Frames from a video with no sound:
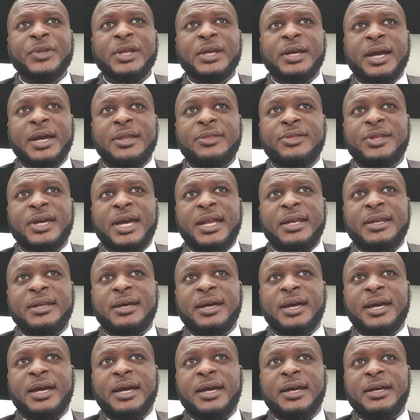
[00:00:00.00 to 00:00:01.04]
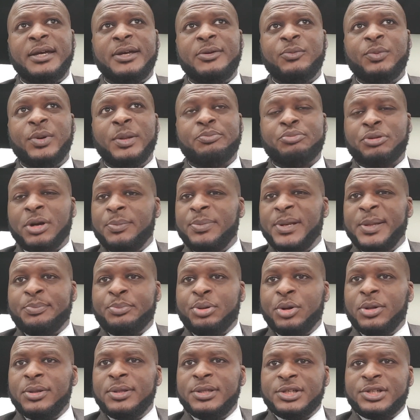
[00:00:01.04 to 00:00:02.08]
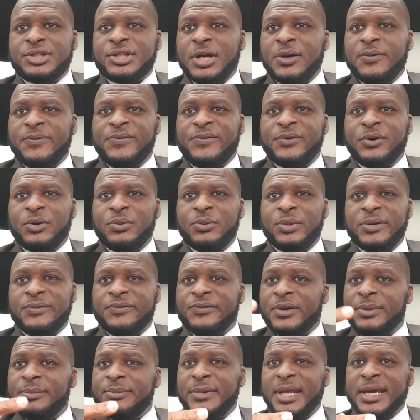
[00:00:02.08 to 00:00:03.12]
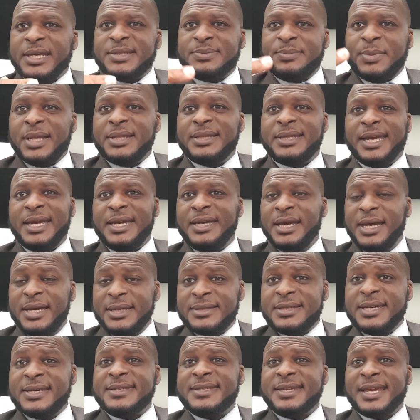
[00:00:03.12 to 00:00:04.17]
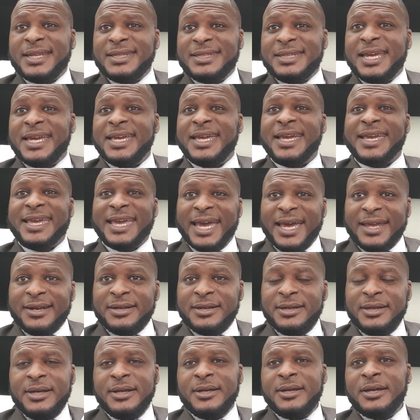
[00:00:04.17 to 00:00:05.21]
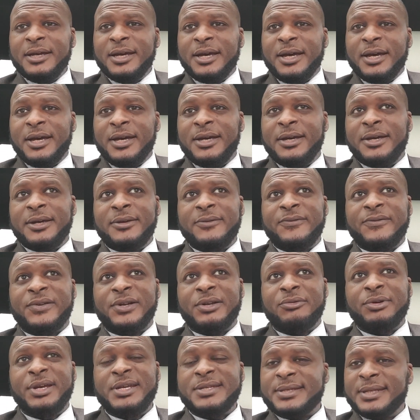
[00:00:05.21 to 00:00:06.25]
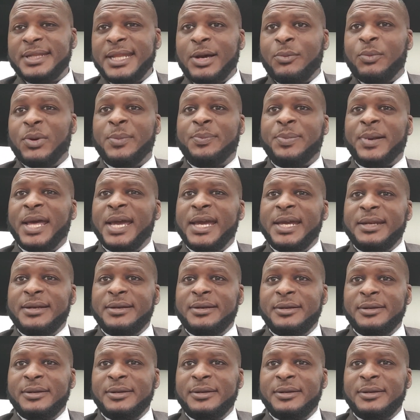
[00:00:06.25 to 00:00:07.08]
And then we'll probably pull the show forward from next Monday to Sunday again for the reason that we're playing